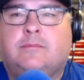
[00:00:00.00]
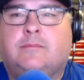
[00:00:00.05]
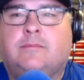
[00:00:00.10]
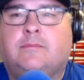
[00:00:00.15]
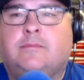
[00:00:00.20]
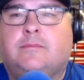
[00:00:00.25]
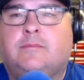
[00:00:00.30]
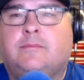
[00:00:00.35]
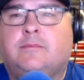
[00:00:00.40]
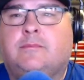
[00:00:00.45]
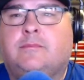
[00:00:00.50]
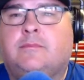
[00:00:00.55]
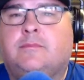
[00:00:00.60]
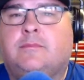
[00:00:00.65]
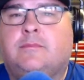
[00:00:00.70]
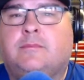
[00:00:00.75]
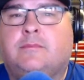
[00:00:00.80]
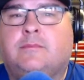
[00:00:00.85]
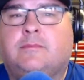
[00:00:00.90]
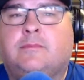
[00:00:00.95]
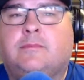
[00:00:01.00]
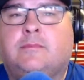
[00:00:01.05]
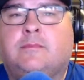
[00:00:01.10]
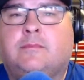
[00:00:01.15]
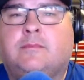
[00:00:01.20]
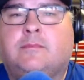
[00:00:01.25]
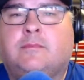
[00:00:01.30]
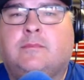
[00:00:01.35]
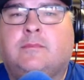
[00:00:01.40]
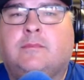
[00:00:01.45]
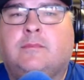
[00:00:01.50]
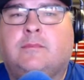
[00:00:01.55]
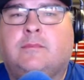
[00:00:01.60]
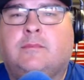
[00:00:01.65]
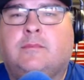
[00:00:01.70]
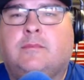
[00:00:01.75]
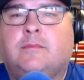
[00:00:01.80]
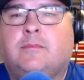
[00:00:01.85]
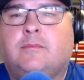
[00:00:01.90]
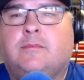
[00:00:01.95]

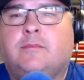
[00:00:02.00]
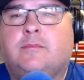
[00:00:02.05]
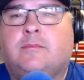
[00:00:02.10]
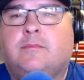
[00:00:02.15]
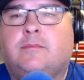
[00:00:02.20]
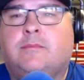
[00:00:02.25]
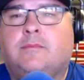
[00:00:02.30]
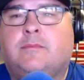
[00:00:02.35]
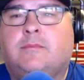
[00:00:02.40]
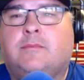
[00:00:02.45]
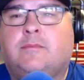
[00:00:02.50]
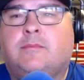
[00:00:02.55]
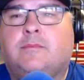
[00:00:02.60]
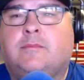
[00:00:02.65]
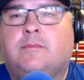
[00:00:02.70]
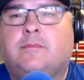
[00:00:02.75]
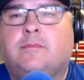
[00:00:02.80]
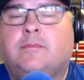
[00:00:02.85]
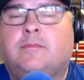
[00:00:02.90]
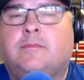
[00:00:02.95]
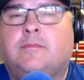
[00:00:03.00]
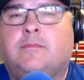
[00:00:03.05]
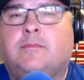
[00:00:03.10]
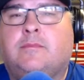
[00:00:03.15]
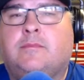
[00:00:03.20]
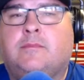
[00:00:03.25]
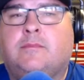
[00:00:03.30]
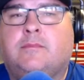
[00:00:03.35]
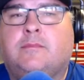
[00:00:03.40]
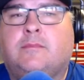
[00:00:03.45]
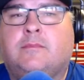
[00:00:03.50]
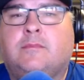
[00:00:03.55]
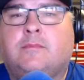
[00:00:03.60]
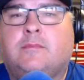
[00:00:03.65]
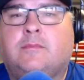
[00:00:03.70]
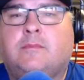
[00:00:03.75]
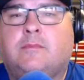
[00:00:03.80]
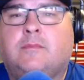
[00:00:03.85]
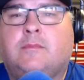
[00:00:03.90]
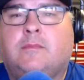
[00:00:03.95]

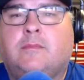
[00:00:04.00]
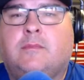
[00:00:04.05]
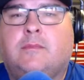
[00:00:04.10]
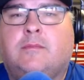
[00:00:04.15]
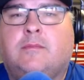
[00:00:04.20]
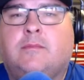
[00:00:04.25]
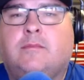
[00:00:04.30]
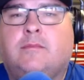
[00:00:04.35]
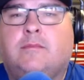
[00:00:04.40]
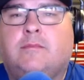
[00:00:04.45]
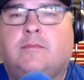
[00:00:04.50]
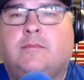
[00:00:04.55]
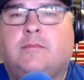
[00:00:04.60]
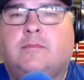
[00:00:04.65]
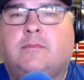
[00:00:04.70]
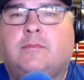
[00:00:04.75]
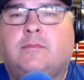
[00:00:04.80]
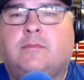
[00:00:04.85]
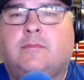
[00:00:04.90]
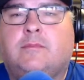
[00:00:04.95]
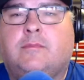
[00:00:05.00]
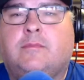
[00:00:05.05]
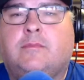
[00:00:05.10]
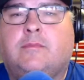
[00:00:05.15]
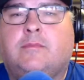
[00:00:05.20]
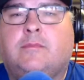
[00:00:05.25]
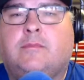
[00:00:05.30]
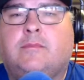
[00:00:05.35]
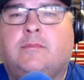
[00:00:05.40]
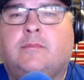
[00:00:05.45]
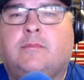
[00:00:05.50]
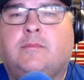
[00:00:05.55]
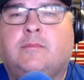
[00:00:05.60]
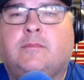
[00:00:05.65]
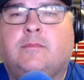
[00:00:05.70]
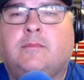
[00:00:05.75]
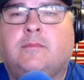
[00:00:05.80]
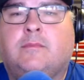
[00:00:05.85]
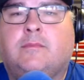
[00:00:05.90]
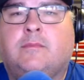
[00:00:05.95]

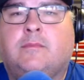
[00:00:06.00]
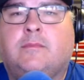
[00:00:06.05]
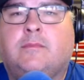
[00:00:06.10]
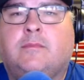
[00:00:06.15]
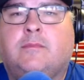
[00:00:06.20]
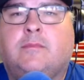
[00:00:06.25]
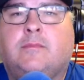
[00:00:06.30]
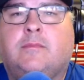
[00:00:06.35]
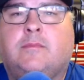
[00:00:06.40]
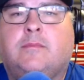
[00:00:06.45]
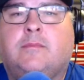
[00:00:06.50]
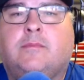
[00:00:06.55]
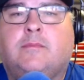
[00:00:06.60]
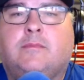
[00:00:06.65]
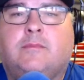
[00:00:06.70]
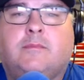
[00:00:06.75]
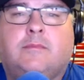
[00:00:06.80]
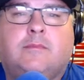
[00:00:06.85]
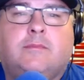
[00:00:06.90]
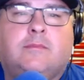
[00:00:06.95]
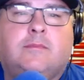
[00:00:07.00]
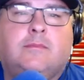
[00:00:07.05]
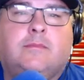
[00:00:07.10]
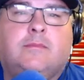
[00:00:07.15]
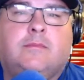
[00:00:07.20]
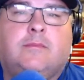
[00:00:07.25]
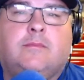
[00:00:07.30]
The person shown says nothing.